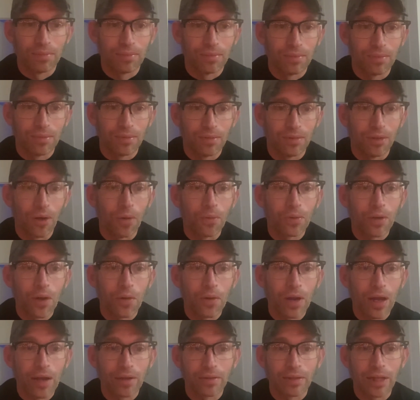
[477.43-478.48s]
don't go
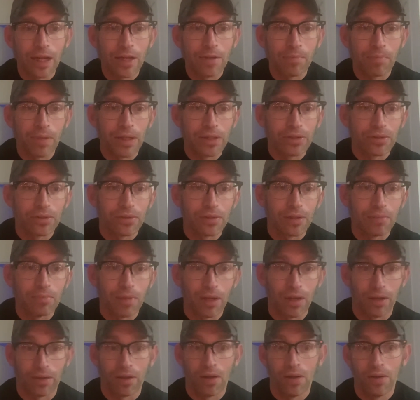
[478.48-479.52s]
there and take pictures and be
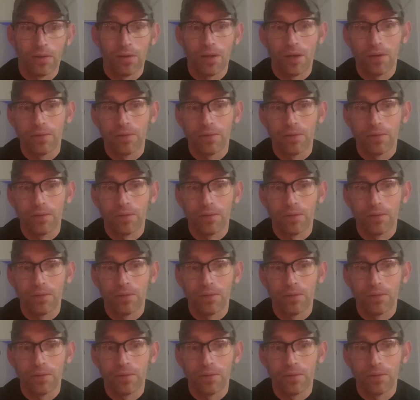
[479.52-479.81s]
like, oh no, it's